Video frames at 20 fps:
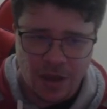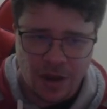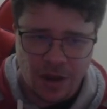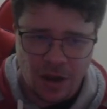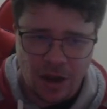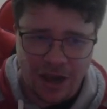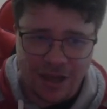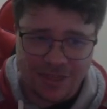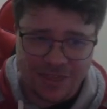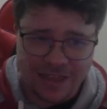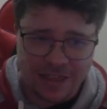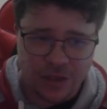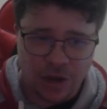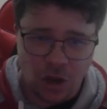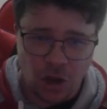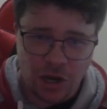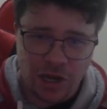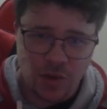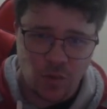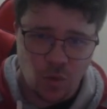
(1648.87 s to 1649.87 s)
I think that
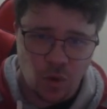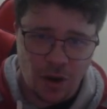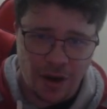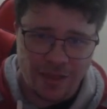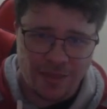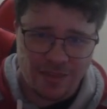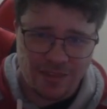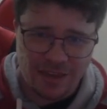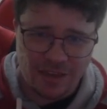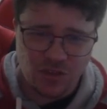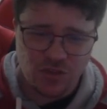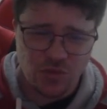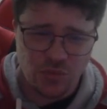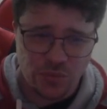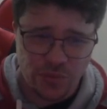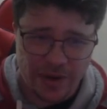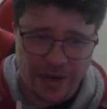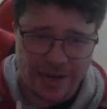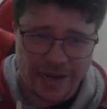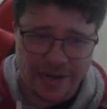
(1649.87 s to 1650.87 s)
Ollie Wines needs to
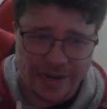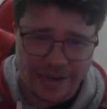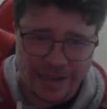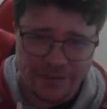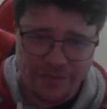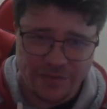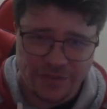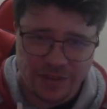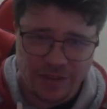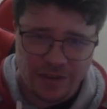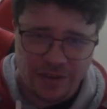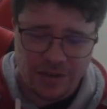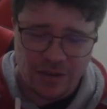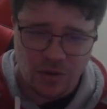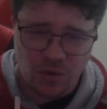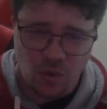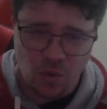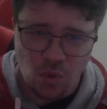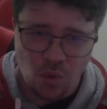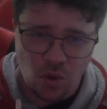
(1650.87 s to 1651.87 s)
really lift,
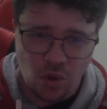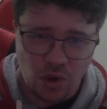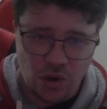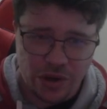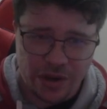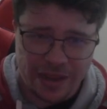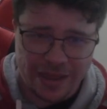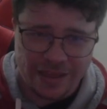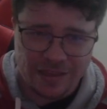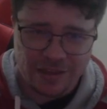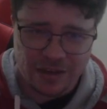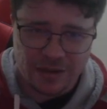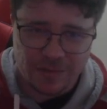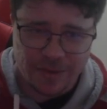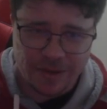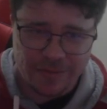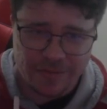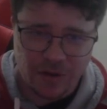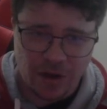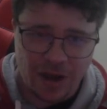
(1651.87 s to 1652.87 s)
or he's going to
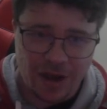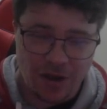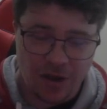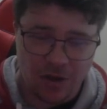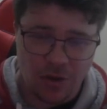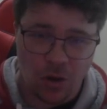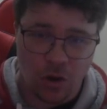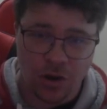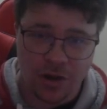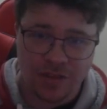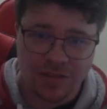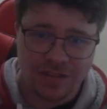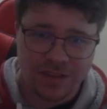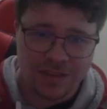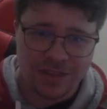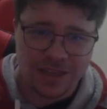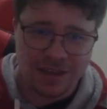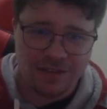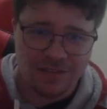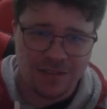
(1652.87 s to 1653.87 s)
be... I honestly
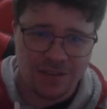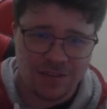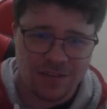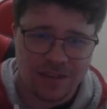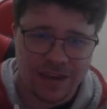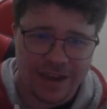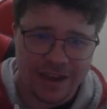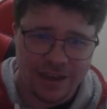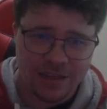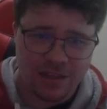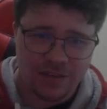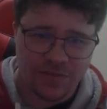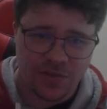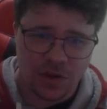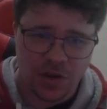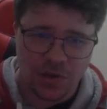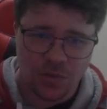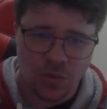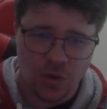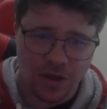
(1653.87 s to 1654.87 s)
think at this stage, if
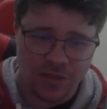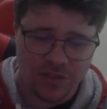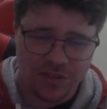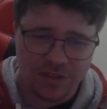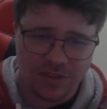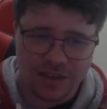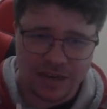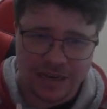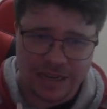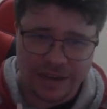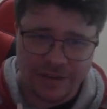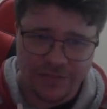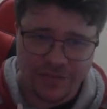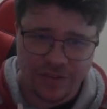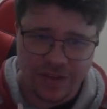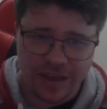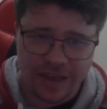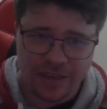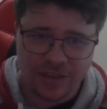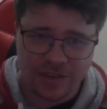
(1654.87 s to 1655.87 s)
Ollie Wines doesn't lift,
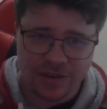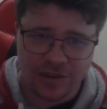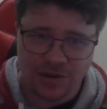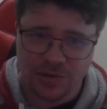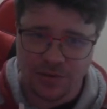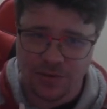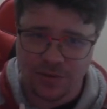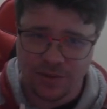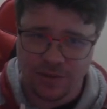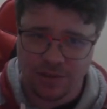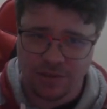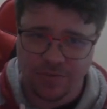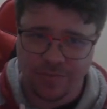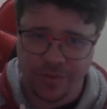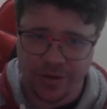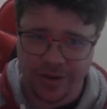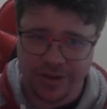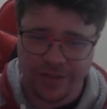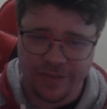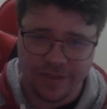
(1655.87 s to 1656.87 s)
he's going to lose his
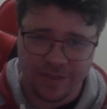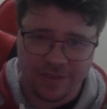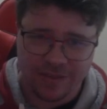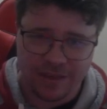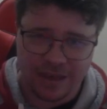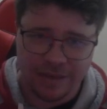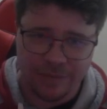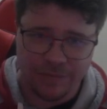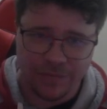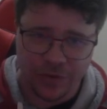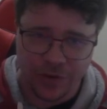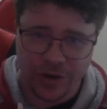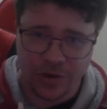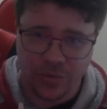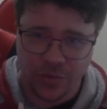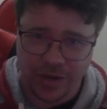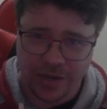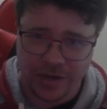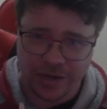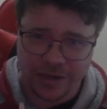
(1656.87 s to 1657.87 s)
spot in this team very
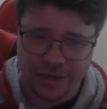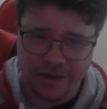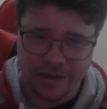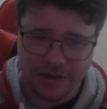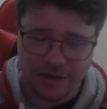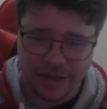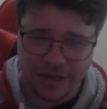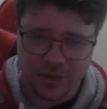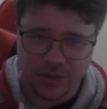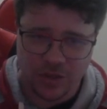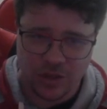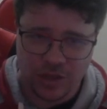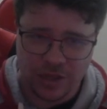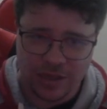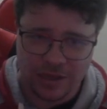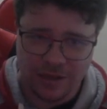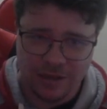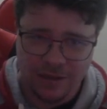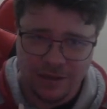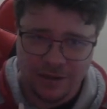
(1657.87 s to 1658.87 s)
quickly next
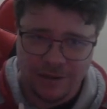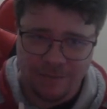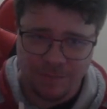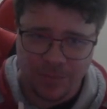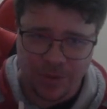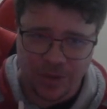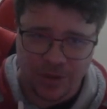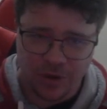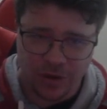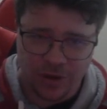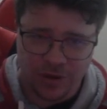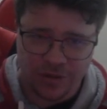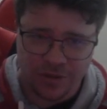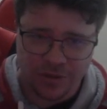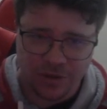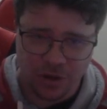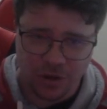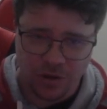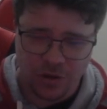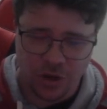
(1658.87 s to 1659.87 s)
year
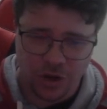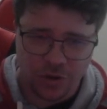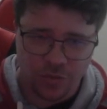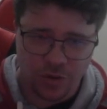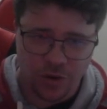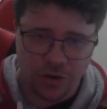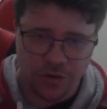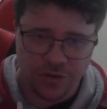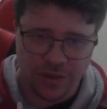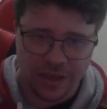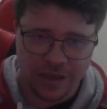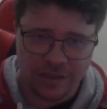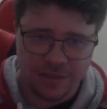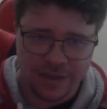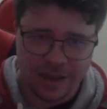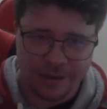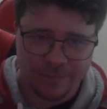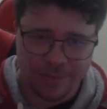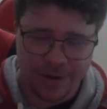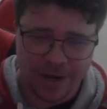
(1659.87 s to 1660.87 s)
because Connor Rosie and
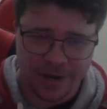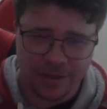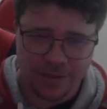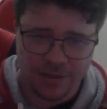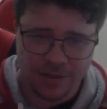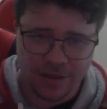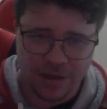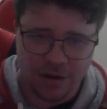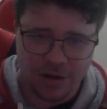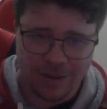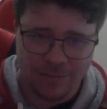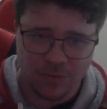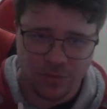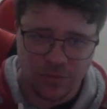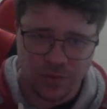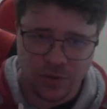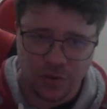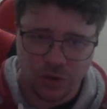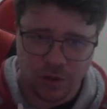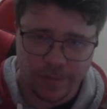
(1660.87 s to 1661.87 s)
Zach Butters are
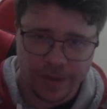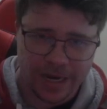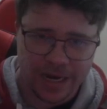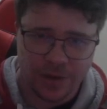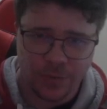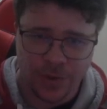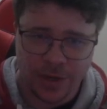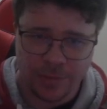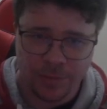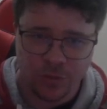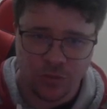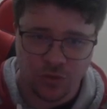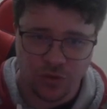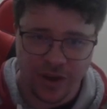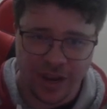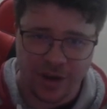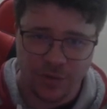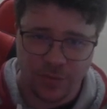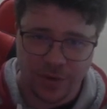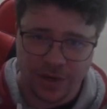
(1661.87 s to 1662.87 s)
absolutely dominating. Willem Drew
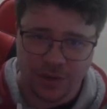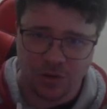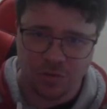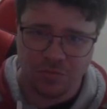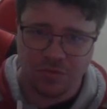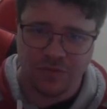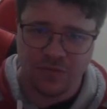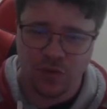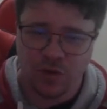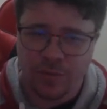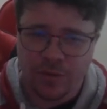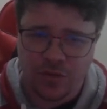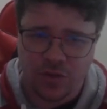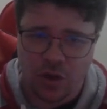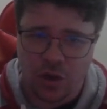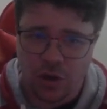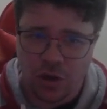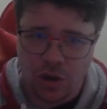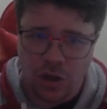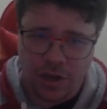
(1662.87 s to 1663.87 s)
had a really good performance
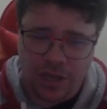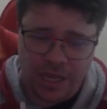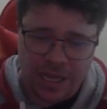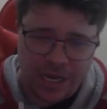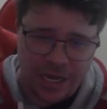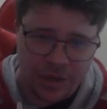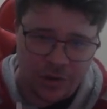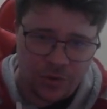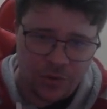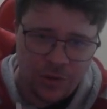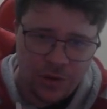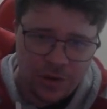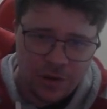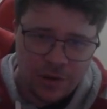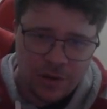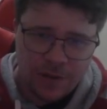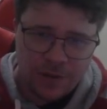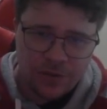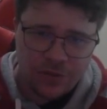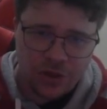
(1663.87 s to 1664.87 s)
on Lachie Neale.
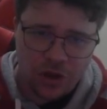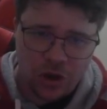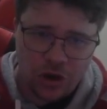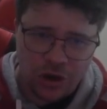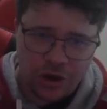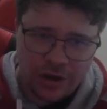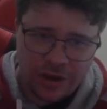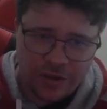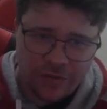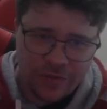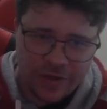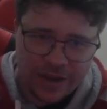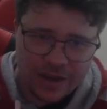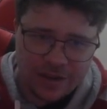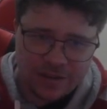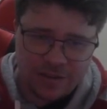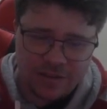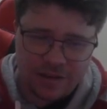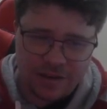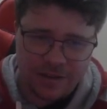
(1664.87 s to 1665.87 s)
So if he
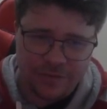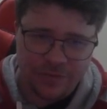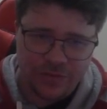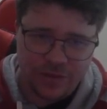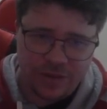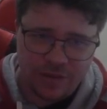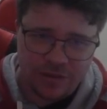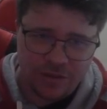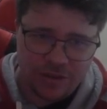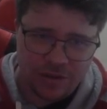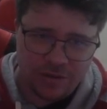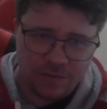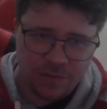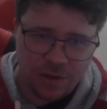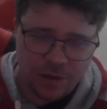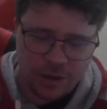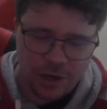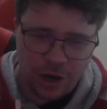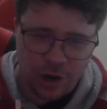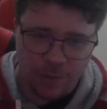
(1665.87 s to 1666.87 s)
doesn't lift as a
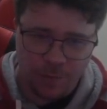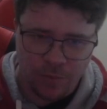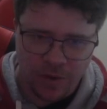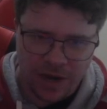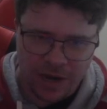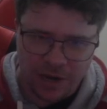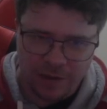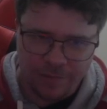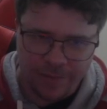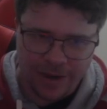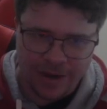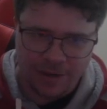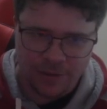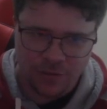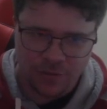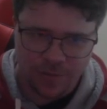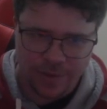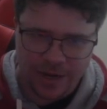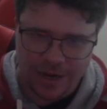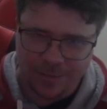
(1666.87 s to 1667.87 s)
Brownlow
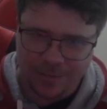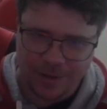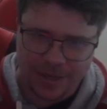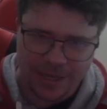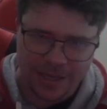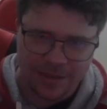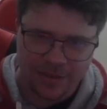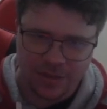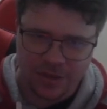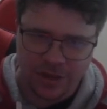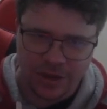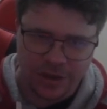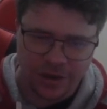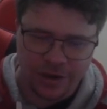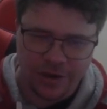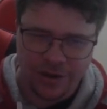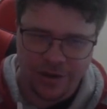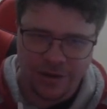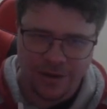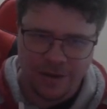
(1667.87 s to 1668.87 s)
medalist from a couple of years
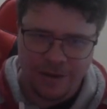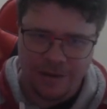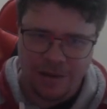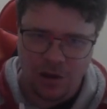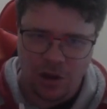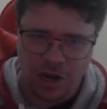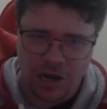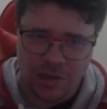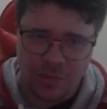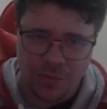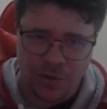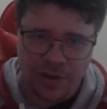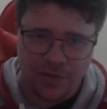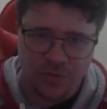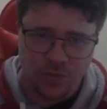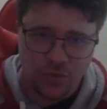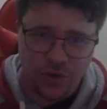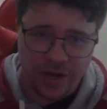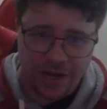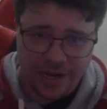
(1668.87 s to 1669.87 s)
ago... Ollie
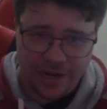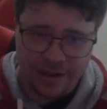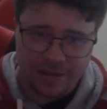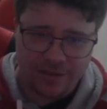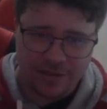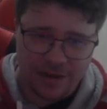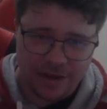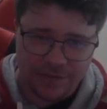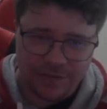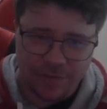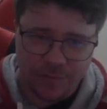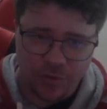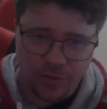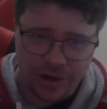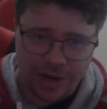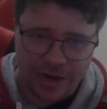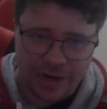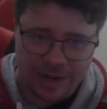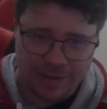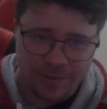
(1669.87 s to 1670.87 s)
Wines really needs to lift for
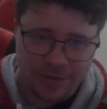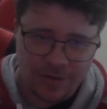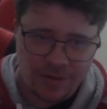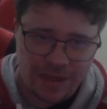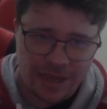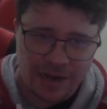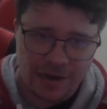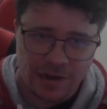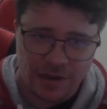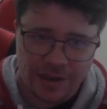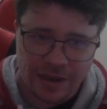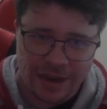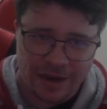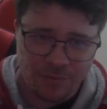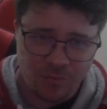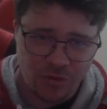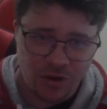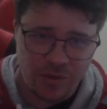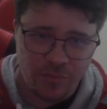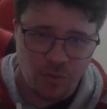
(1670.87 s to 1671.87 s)
Port Adelaide because he had a
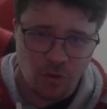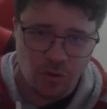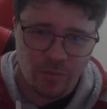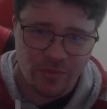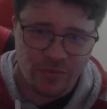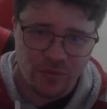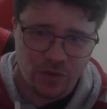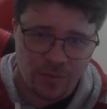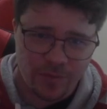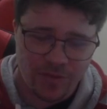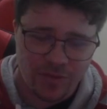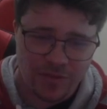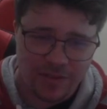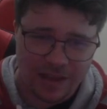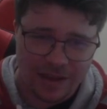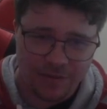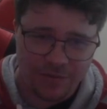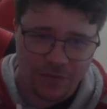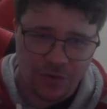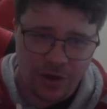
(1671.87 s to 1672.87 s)
pretty poor performance in
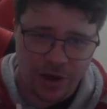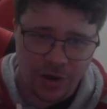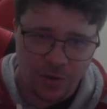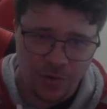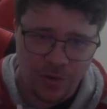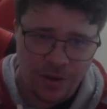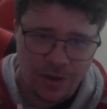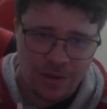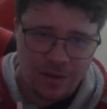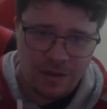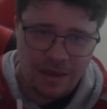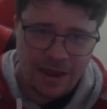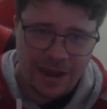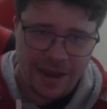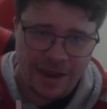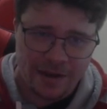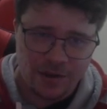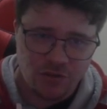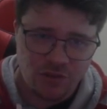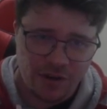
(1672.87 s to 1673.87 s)
that final.
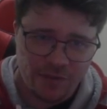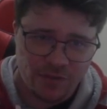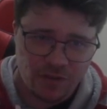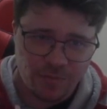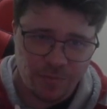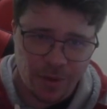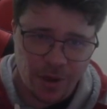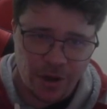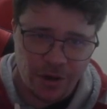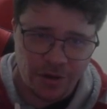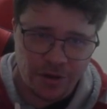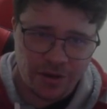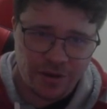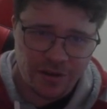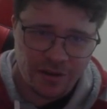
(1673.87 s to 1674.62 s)
And Travis Boak,